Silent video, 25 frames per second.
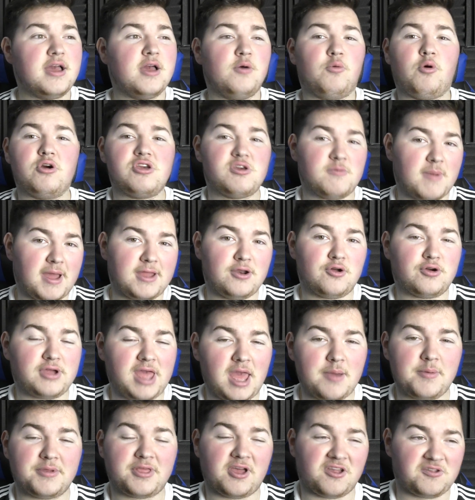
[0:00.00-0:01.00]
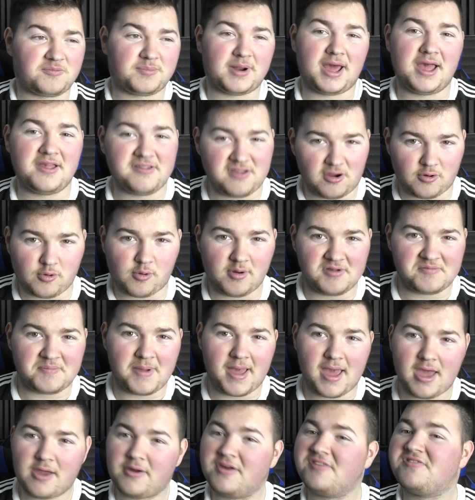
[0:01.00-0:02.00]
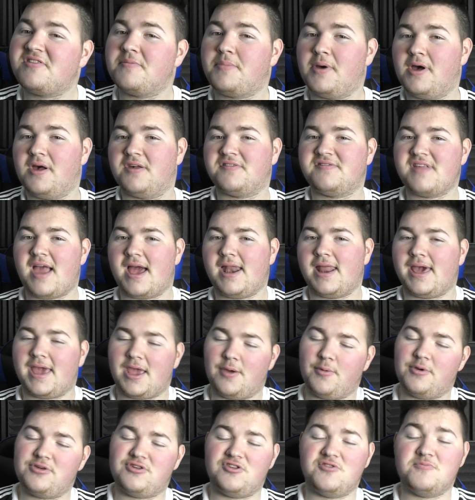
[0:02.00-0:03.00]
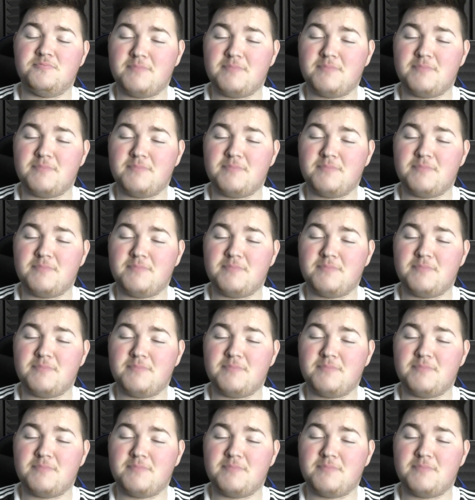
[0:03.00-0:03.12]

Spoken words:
What you may not get with those players that are always better is the personality, which is